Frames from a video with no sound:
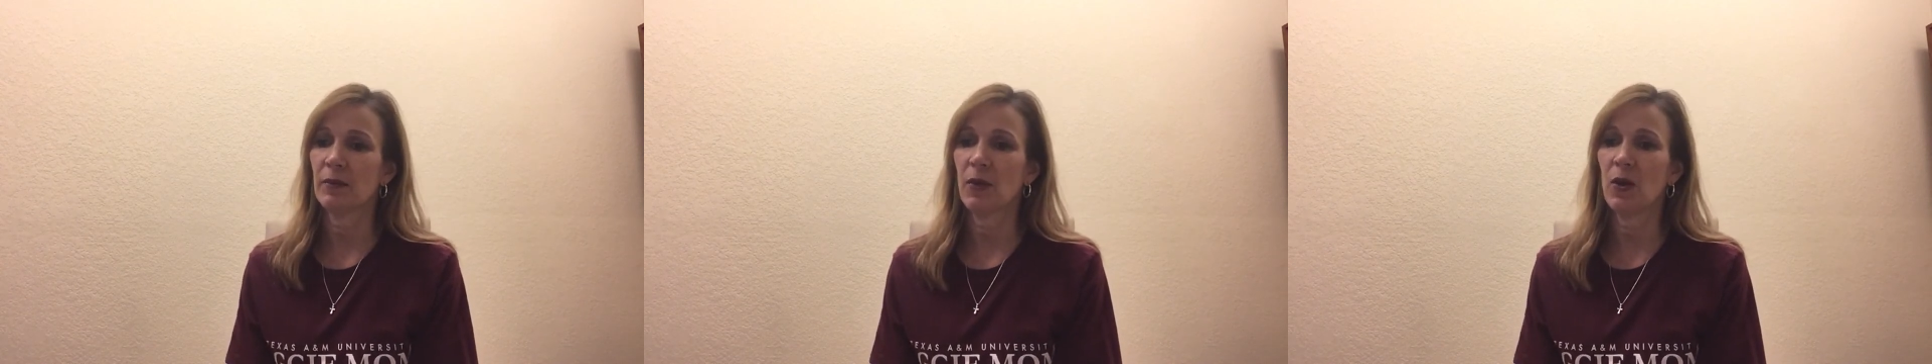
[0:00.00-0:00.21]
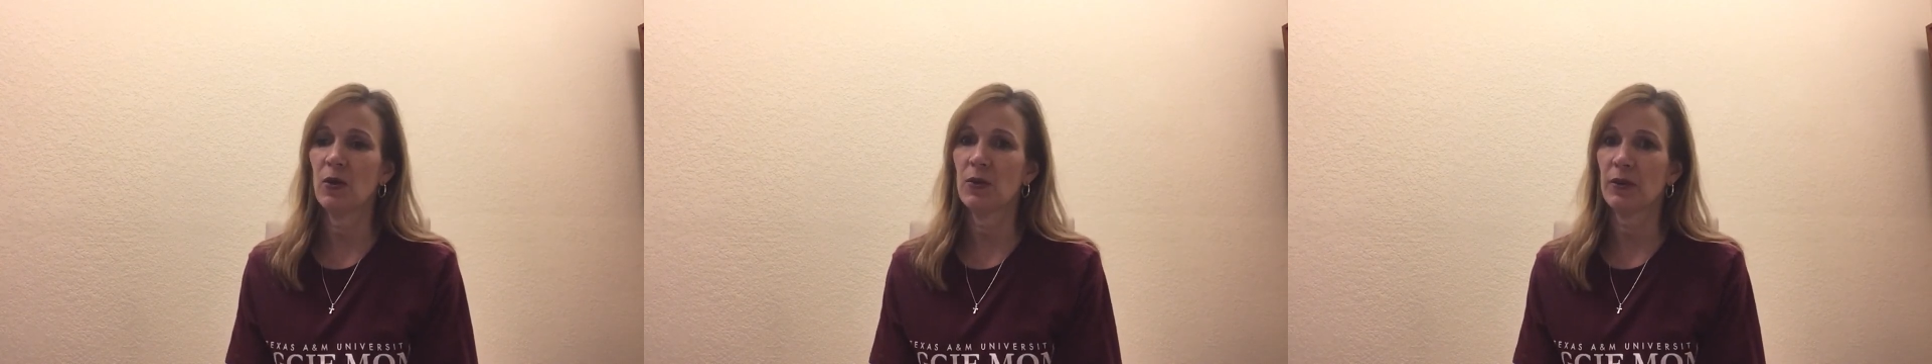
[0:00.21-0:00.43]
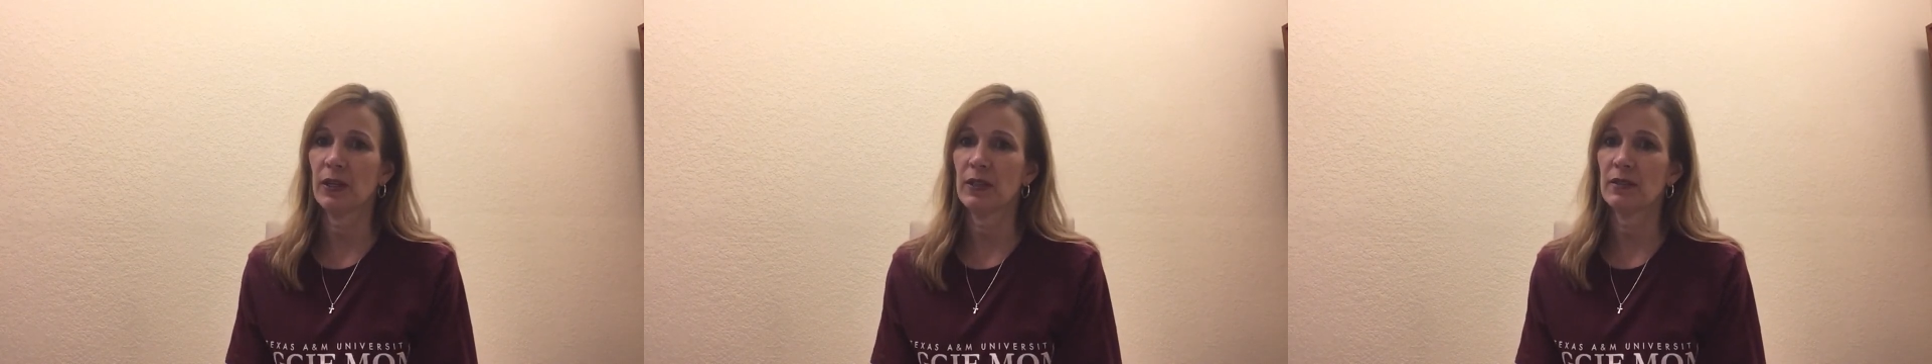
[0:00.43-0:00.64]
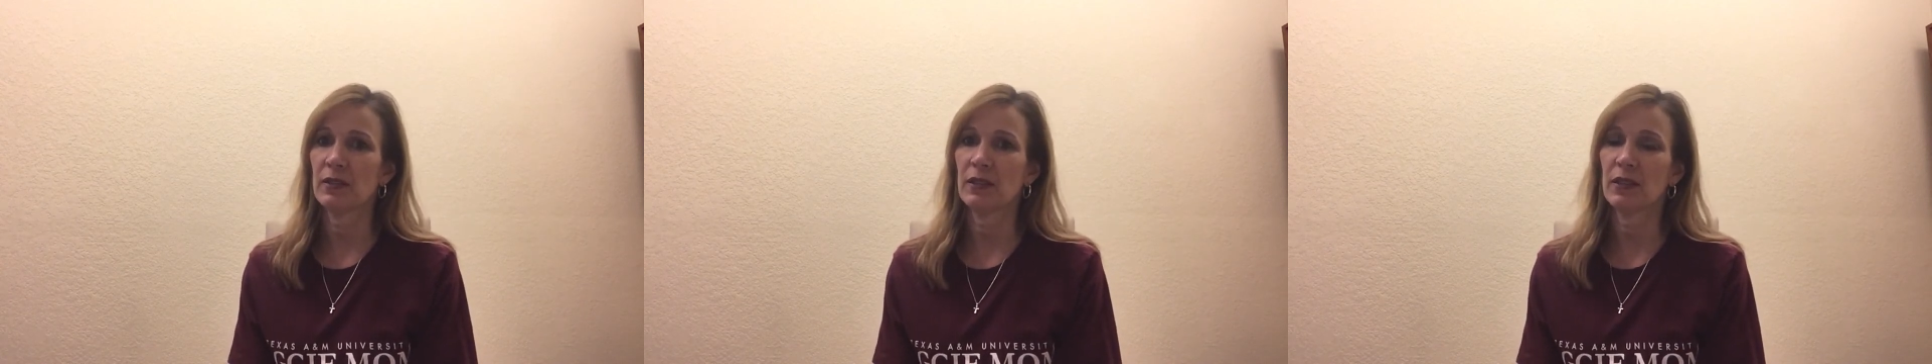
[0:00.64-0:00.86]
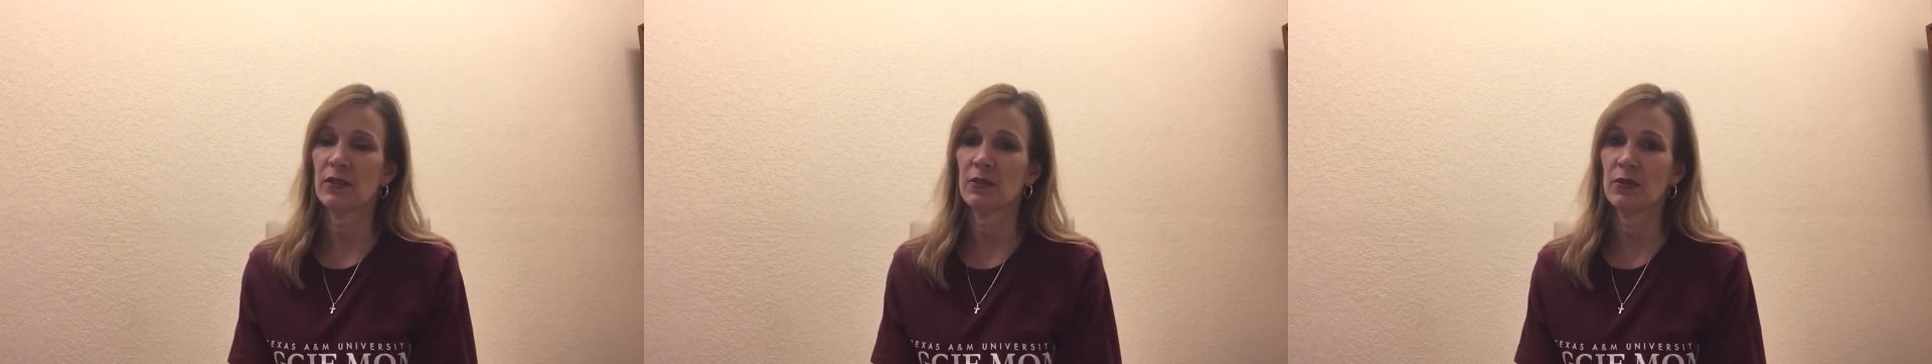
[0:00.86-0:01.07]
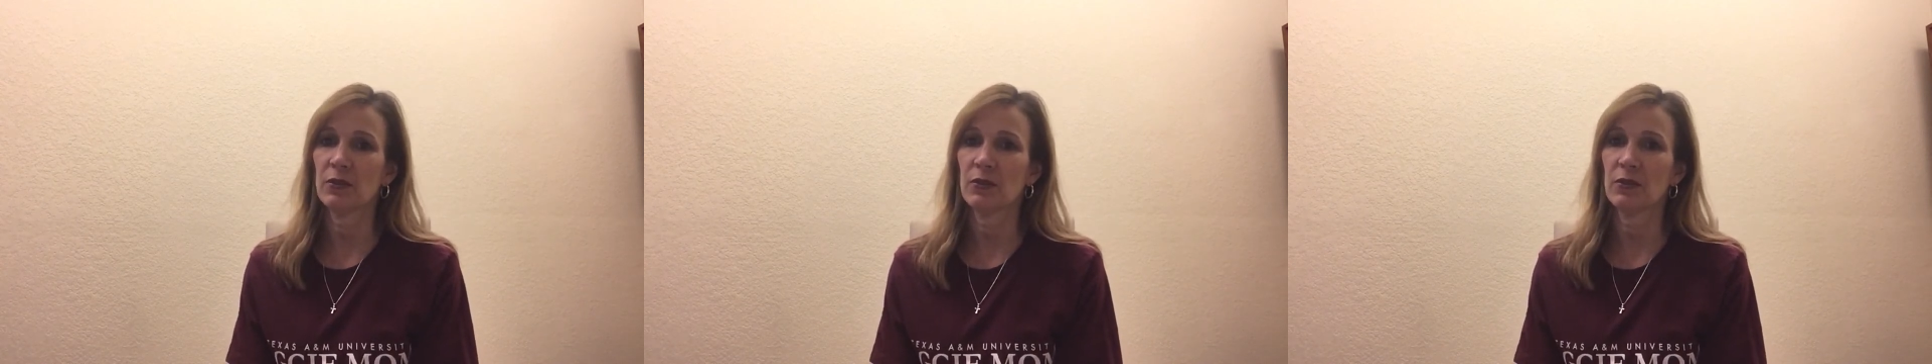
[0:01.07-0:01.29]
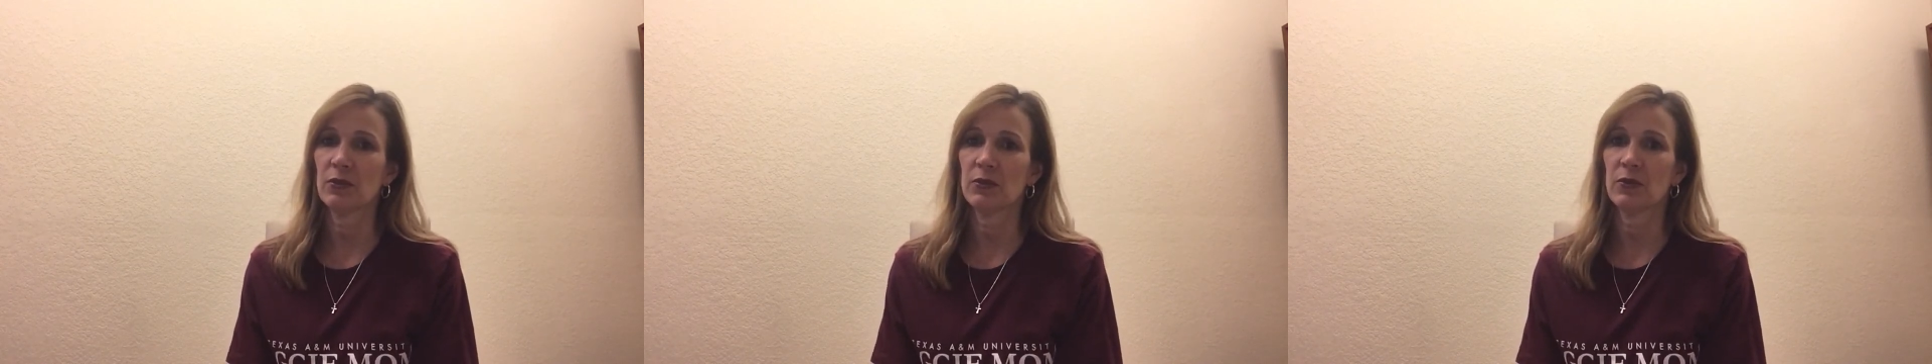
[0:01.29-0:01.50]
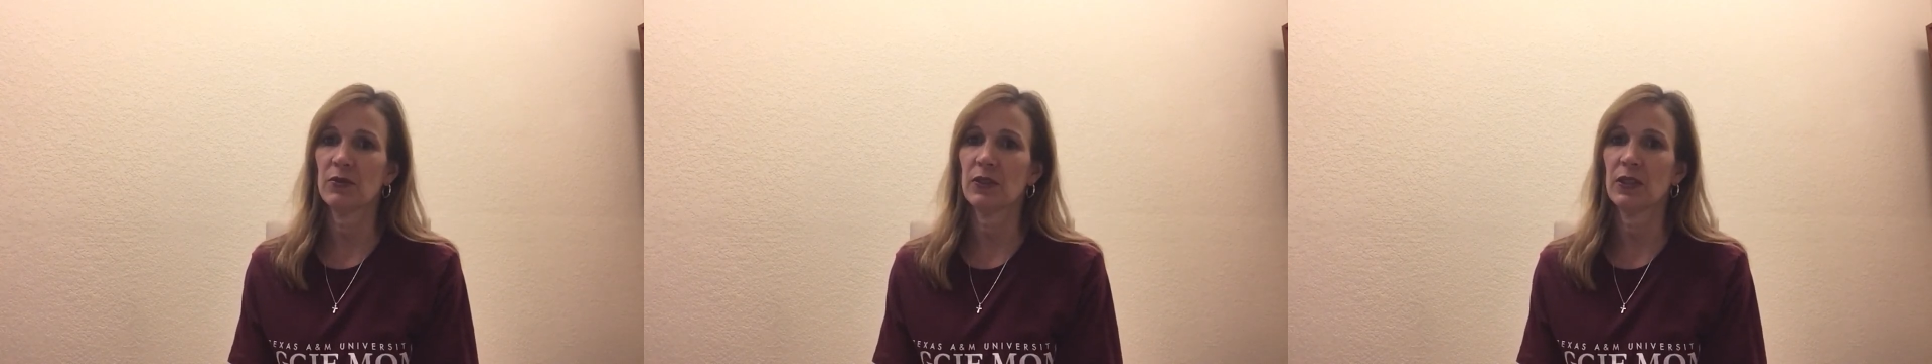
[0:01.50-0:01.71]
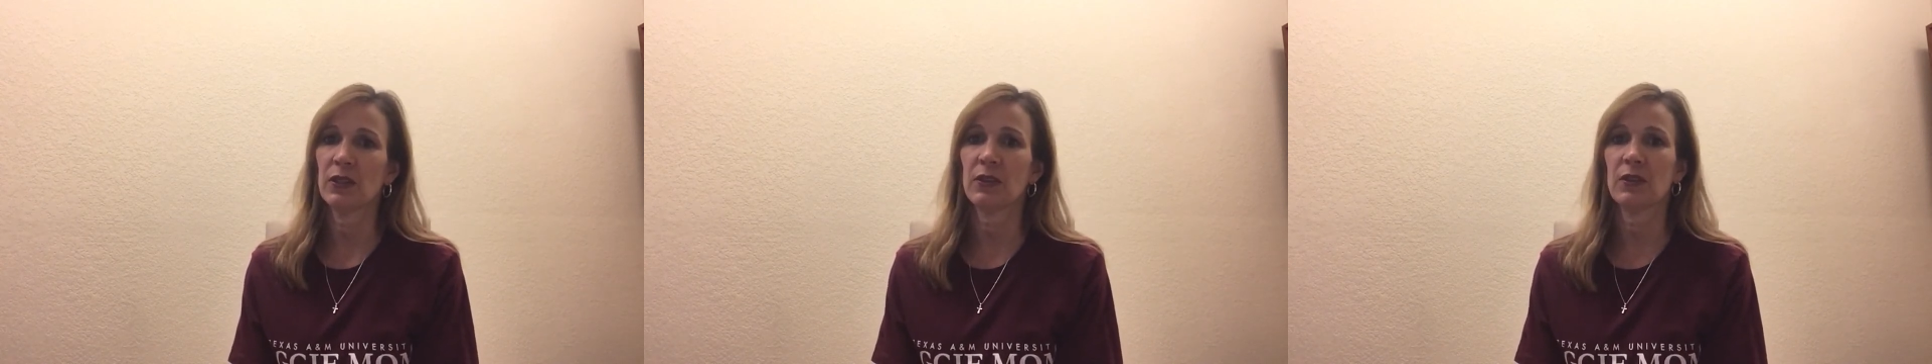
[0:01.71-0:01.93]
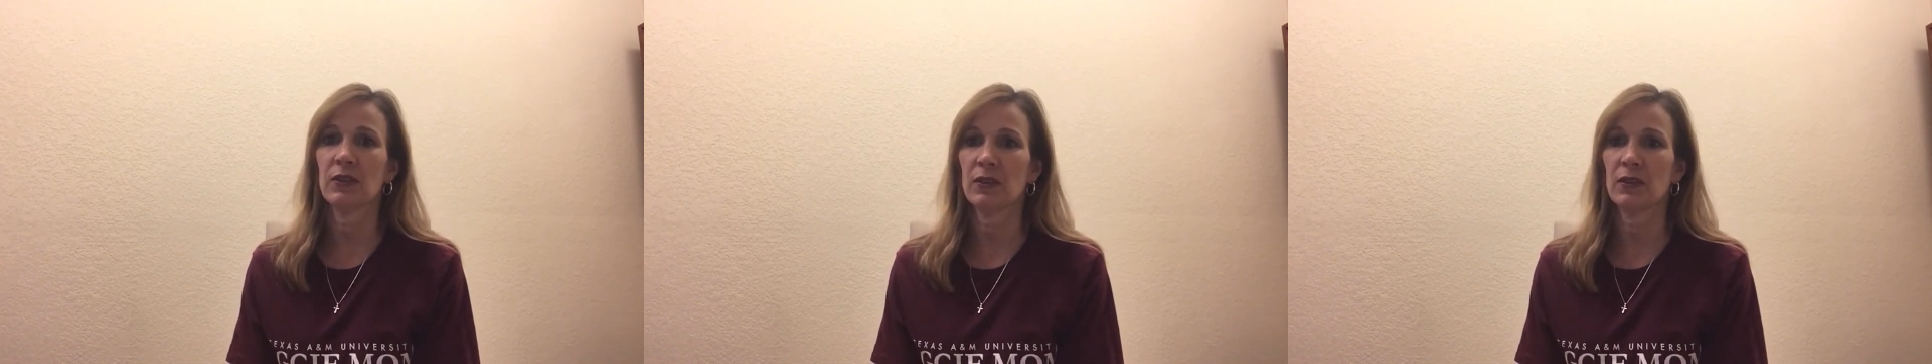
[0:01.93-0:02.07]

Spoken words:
all grades, kinder through fifth.